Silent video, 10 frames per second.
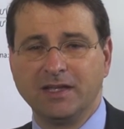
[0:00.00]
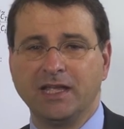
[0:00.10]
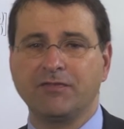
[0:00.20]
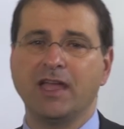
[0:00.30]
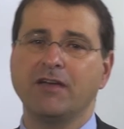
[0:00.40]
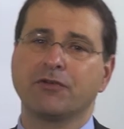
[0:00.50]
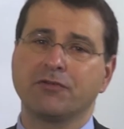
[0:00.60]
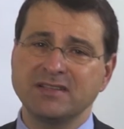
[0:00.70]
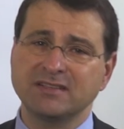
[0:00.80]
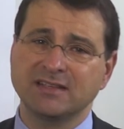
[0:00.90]
if we have a
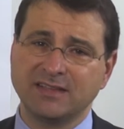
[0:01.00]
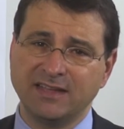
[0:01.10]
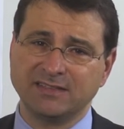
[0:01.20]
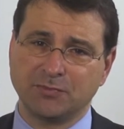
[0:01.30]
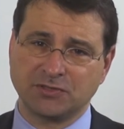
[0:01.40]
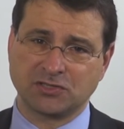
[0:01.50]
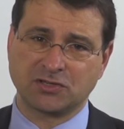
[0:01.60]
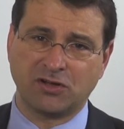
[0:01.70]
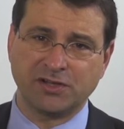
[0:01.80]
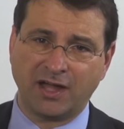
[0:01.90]
riskless asset which is
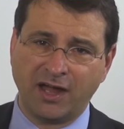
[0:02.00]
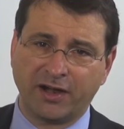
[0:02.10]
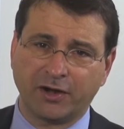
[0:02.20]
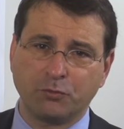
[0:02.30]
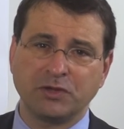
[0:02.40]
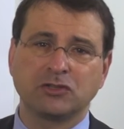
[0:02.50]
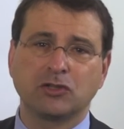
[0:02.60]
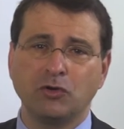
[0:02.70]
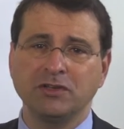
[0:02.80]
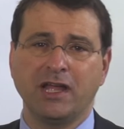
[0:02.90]
called R, we
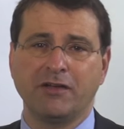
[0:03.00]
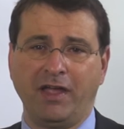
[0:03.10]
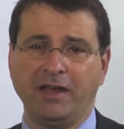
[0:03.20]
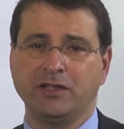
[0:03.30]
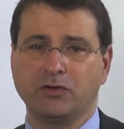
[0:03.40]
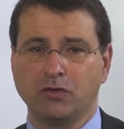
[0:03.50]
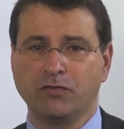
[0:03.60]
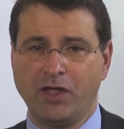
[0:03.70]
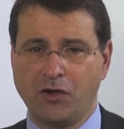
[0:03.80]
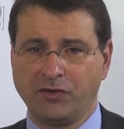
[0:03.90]
don't have any
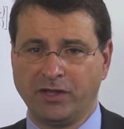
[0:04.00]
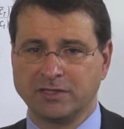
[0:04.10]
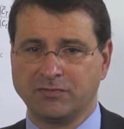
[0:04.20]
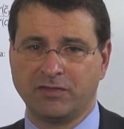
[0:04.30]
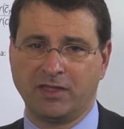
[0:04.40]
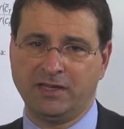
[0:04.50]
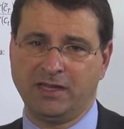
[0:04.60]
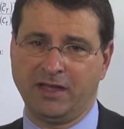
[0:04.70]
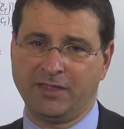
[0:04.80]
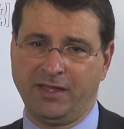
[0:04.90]
covariance with
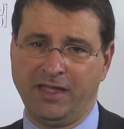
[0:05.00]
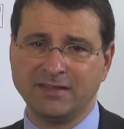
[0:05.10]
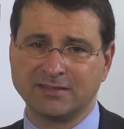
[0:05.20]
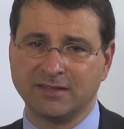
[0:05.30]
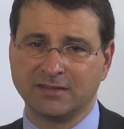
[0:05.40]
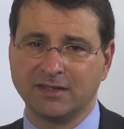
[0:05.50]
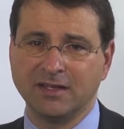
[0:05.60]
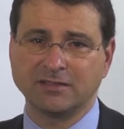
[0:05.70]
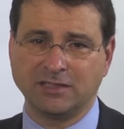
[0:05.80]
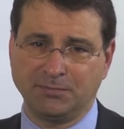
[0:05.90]
any other asset
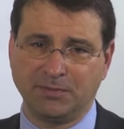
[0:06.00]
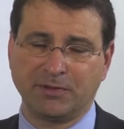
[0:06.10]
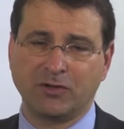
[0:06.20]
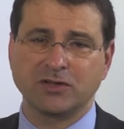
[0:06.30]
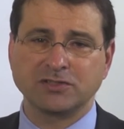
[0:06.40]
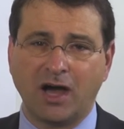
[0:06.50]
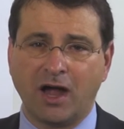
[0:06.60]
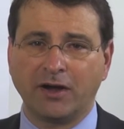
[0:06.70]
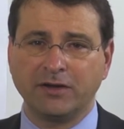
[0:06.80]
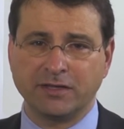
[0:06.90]
simply because
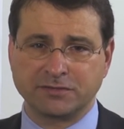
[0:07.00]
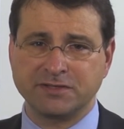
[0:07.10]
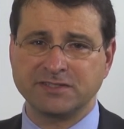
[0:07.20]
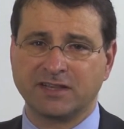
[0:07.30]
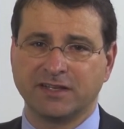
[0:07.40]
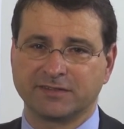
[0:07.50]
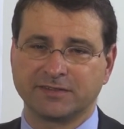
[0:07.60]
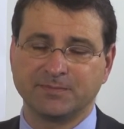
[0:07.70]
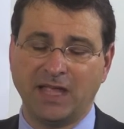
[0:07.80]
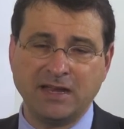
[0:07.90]
R is
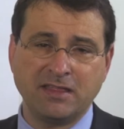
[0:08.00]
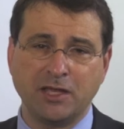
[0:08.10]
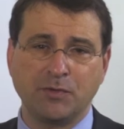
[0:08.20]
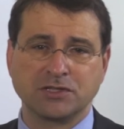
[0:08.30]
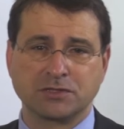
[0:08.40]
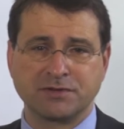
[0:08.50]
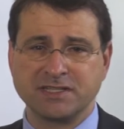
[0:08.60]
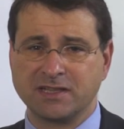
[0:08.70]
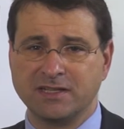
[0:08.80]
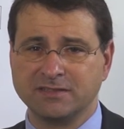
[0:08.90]
riskless. Anything which is
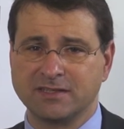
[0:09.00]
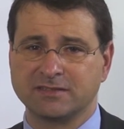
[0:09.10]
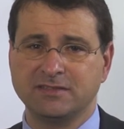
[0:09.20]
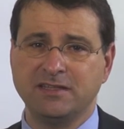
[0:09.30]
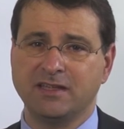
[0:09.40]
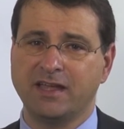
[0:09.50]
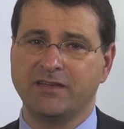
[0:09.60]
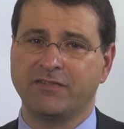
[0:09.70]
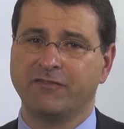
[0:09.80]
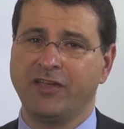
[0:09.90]
riskless does neither
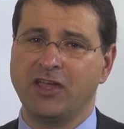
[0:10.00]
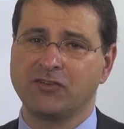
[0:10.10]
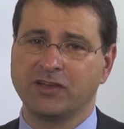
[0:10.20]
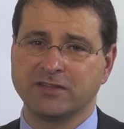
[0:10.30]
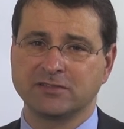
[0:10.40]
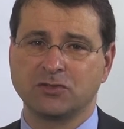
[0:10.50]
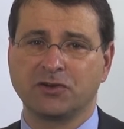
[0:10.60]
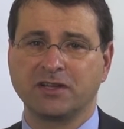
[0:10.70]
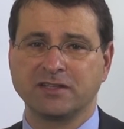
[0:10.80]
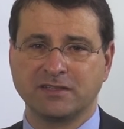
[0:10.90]
have a variance
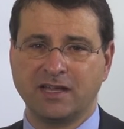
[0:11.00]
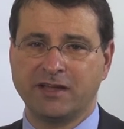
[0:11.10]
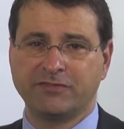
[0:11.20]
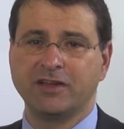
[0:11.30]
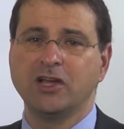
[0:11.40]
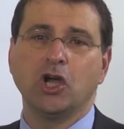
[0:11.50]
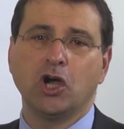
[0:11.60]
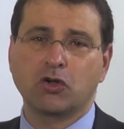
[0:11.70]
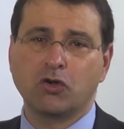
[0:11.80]
nor does it have a